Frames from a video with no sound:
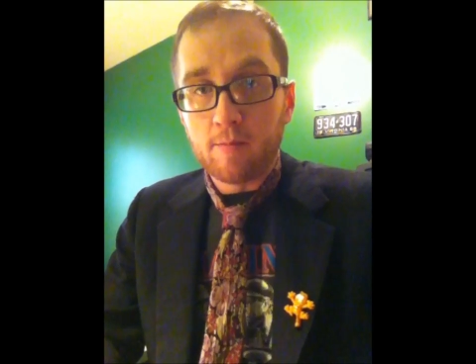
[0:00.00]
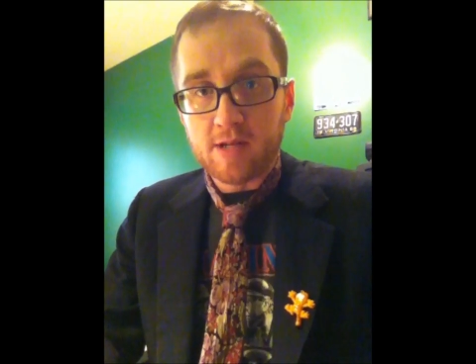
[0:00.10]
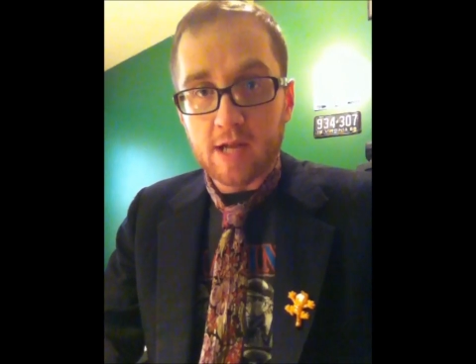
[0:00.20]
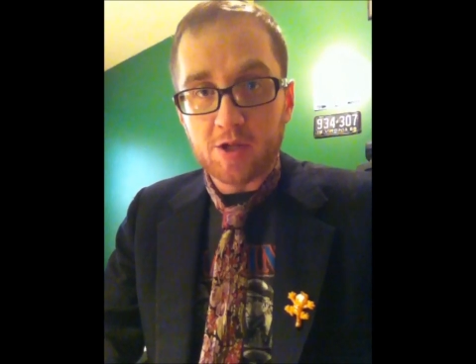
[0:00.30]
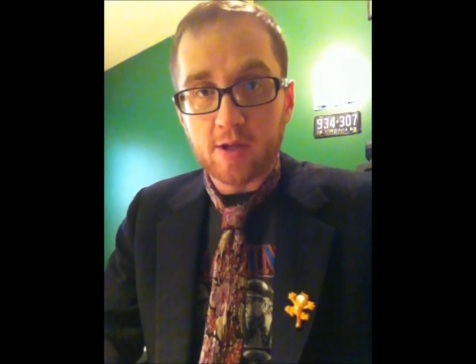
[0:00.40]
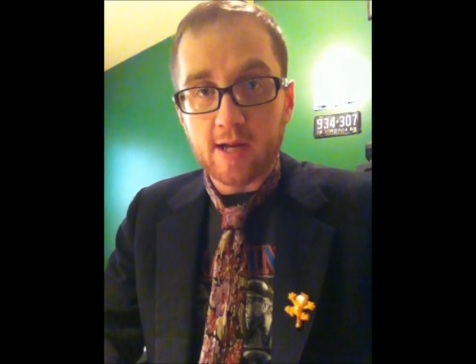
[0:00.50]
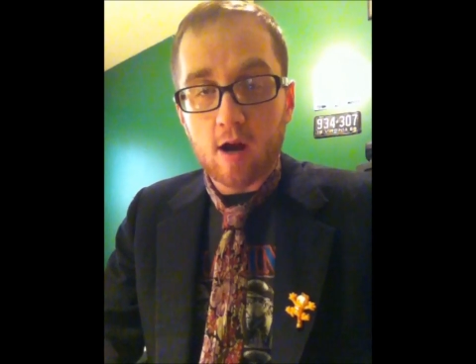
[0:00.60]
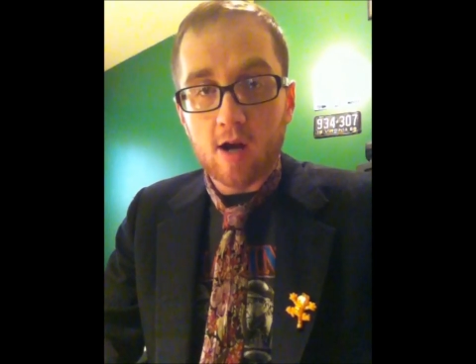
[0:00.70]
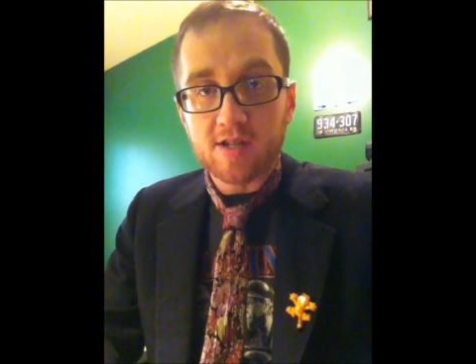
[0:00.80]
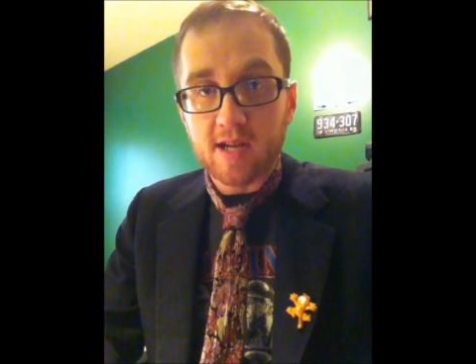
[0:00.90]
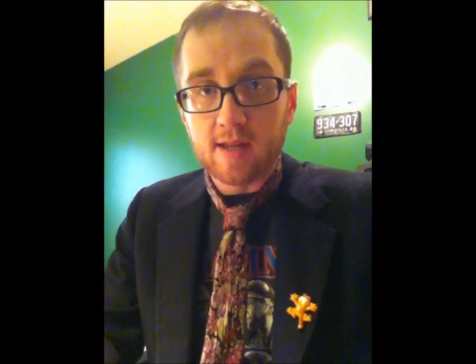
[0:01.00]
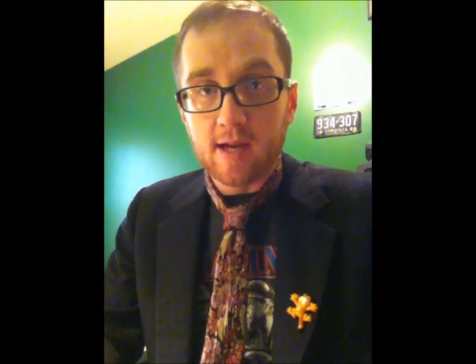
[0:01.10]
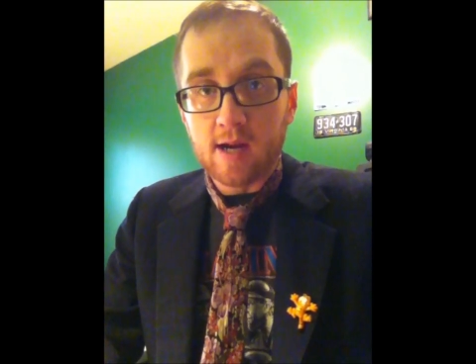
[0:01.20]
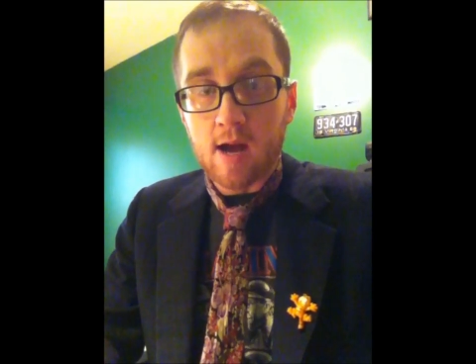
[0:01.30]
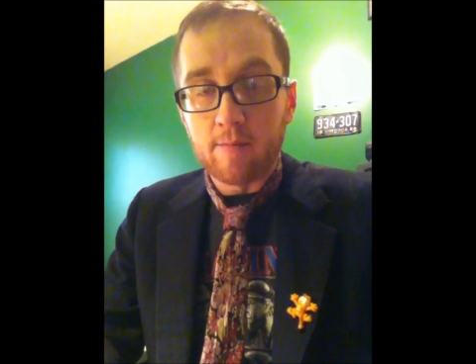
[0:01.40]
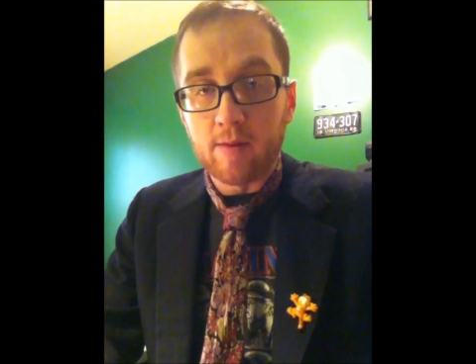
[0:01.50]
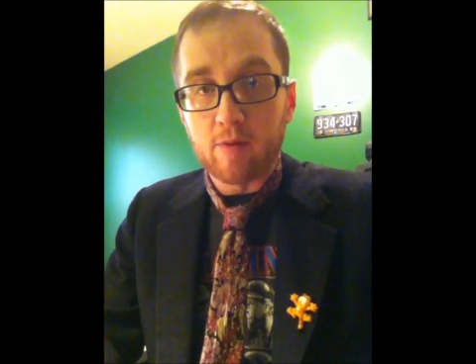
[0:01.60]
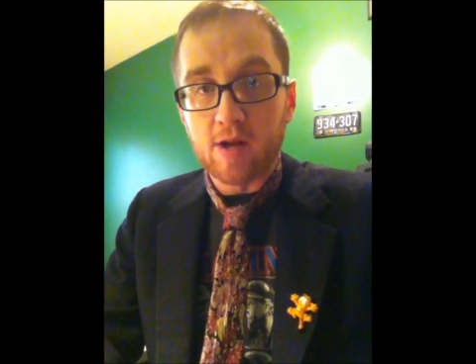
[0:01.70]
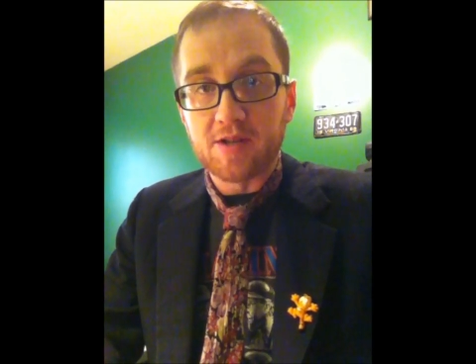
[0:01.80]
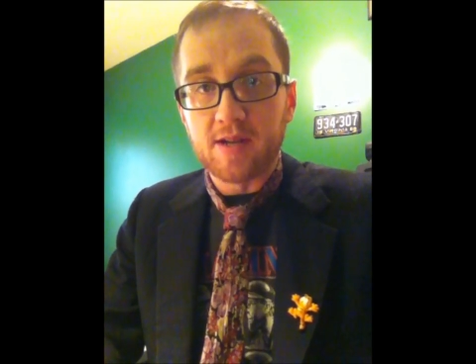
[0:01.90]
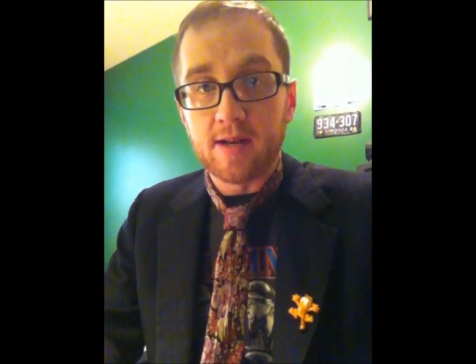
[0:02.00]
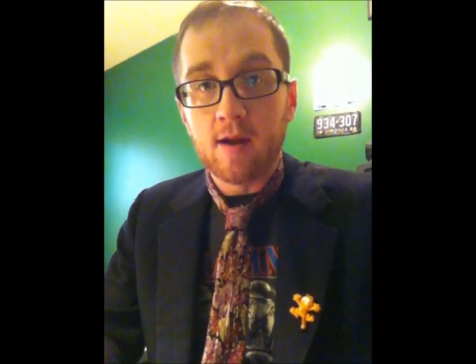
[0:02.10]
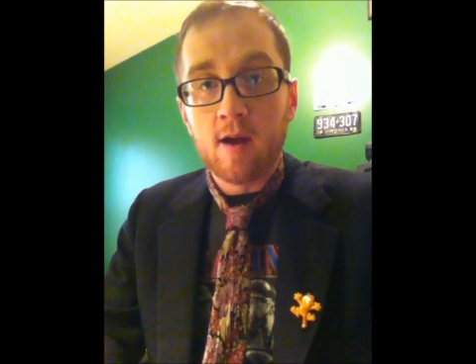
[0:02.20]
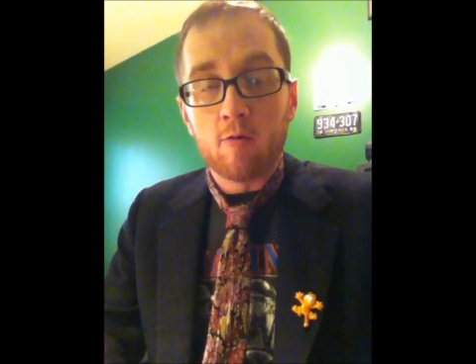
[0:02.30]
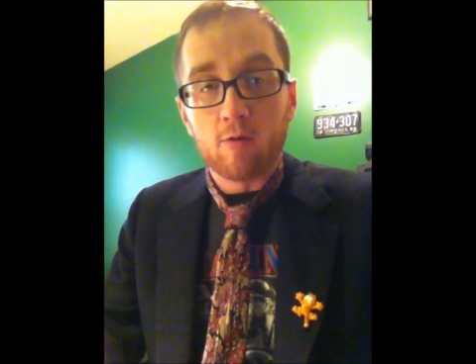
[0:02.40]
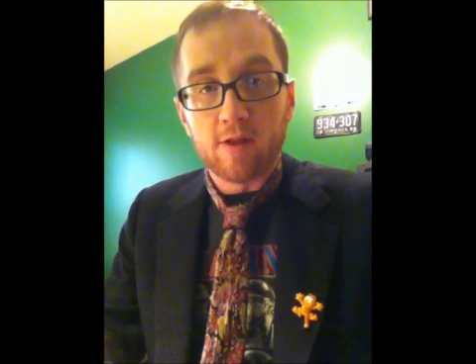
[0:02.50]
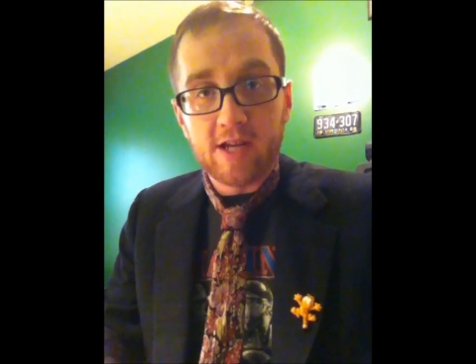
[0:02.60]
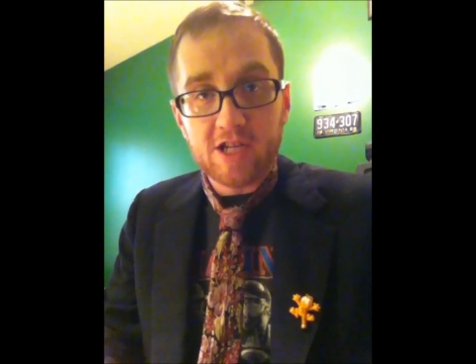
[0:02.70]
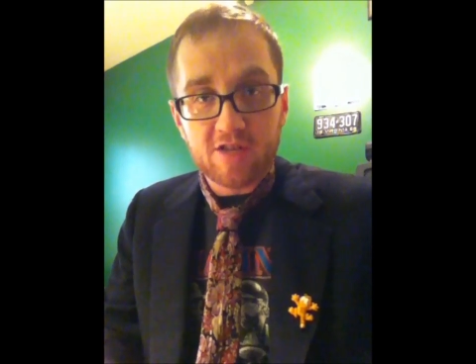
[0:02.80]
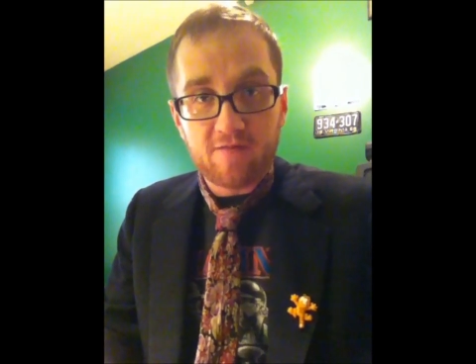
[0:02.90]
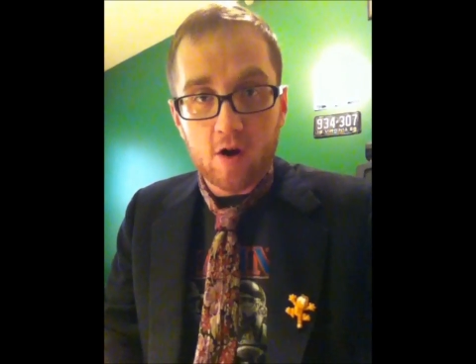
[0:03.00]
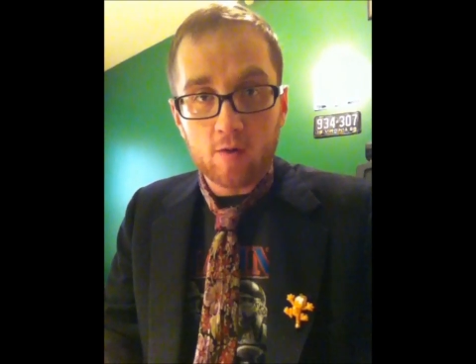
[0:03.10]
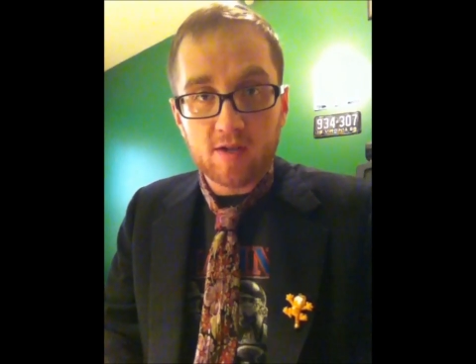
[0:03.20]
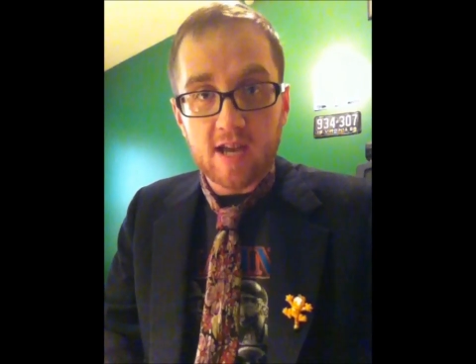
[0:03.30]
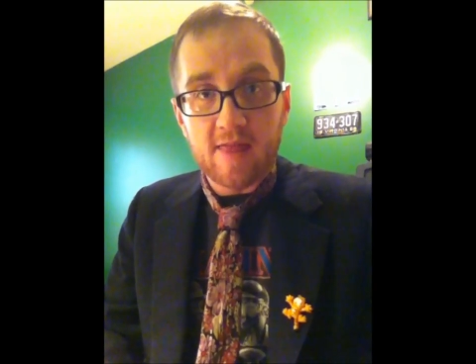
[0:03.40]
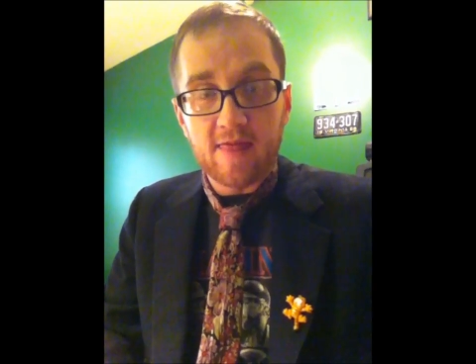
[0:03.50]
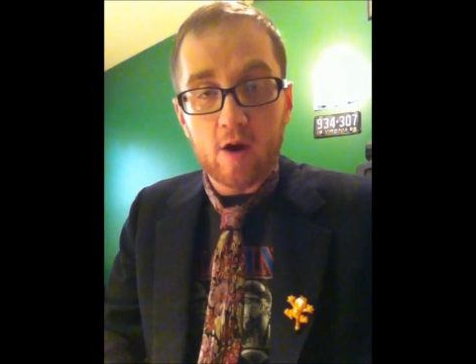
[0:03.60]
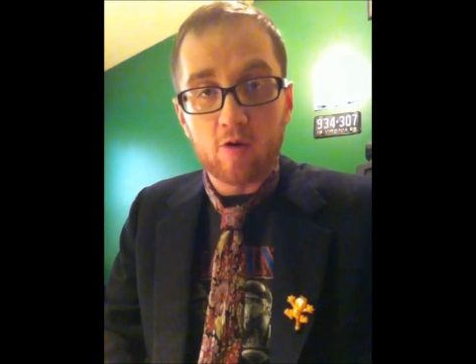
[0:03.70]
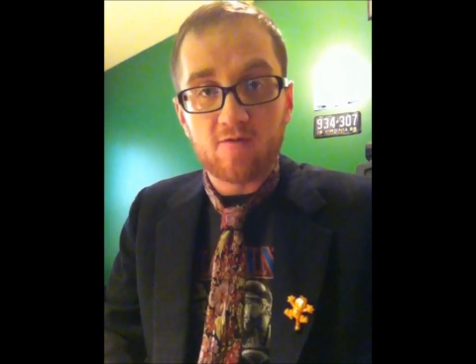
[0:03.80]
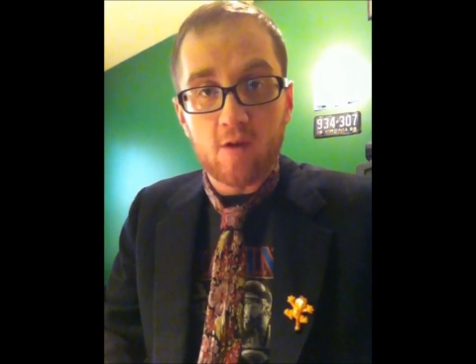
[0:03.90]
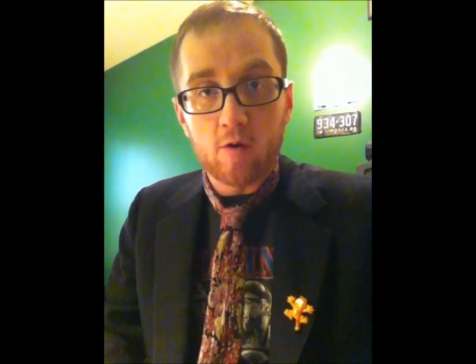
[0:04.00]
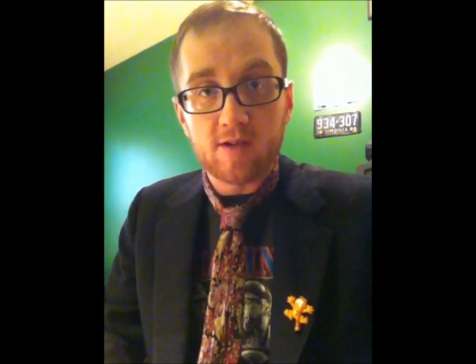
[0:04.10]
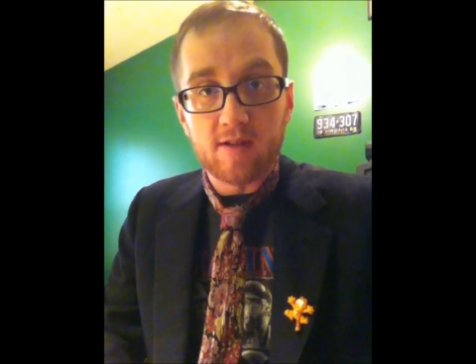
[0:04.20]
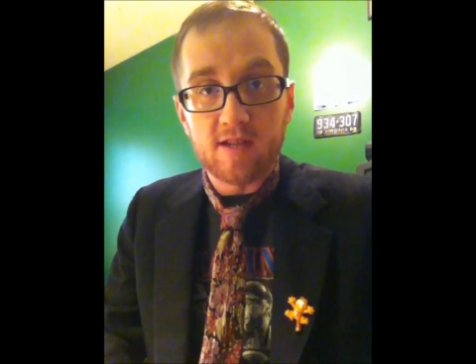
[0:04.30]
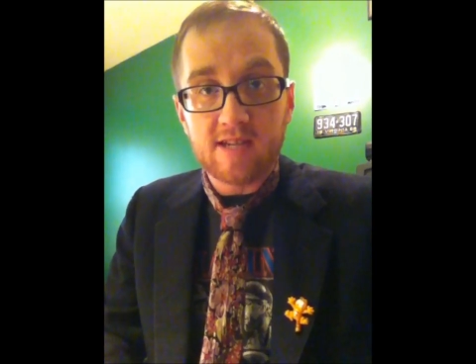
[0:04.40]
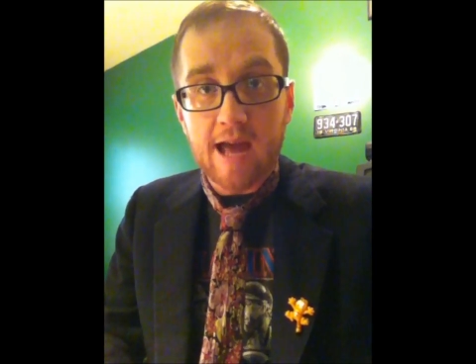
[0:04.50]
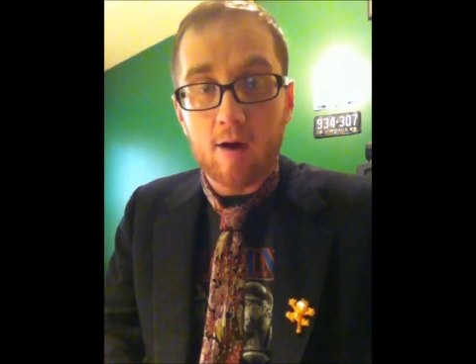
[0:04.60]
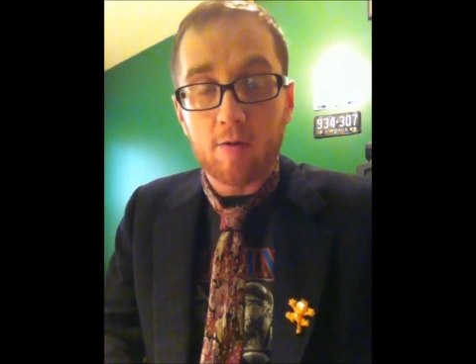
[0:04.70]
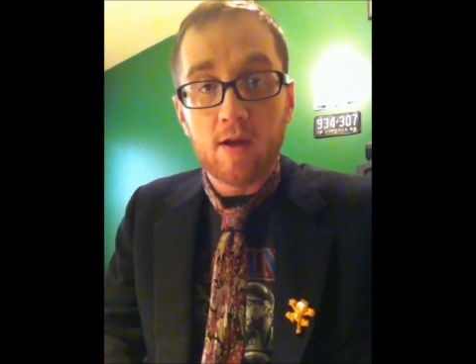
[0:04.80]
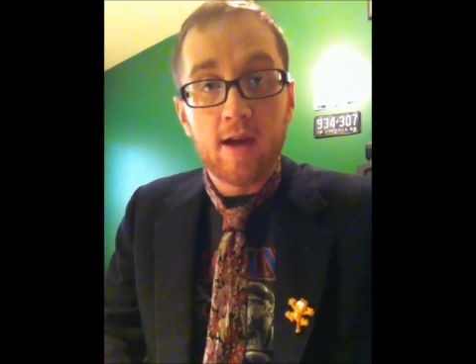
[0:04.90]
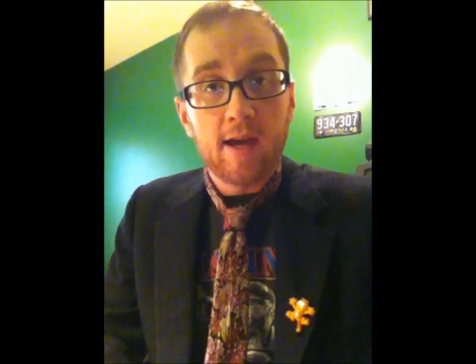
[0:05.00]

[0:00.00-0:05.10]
potentially costing the incumbent president religious votes and those votes in the South,